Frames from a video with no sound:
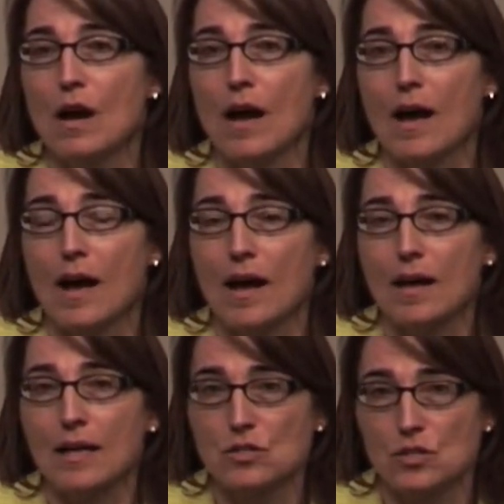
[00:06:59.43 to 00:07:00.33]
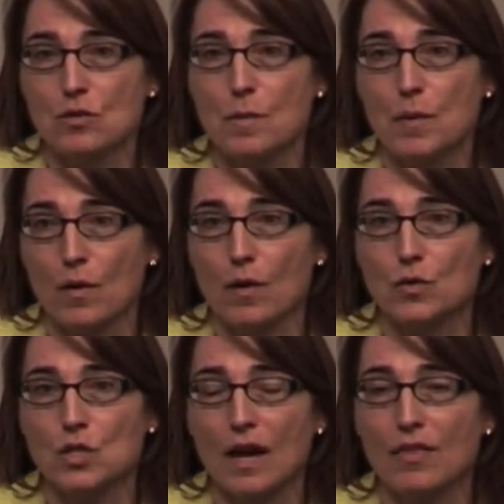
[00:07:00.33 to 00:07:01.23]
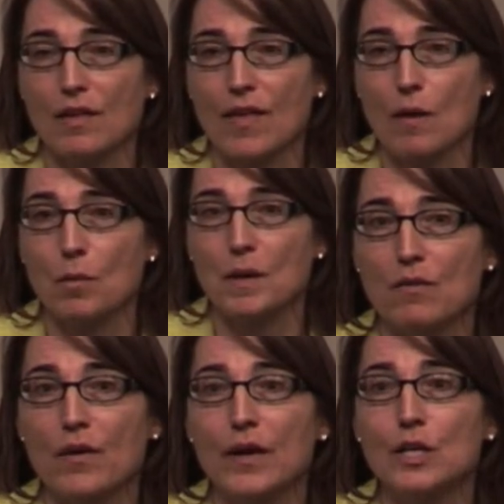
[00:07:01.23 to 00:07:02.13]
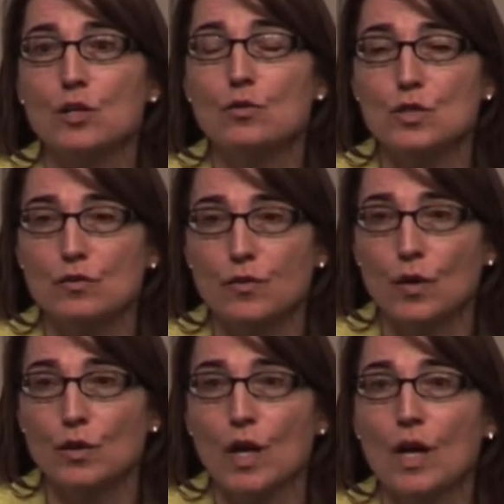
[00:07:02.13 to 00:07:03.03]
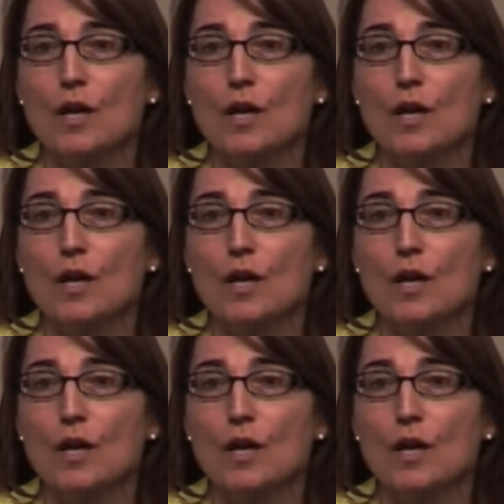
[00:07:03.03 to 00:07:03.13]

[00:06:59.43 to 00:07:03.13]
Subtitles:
approach, I think that will very useful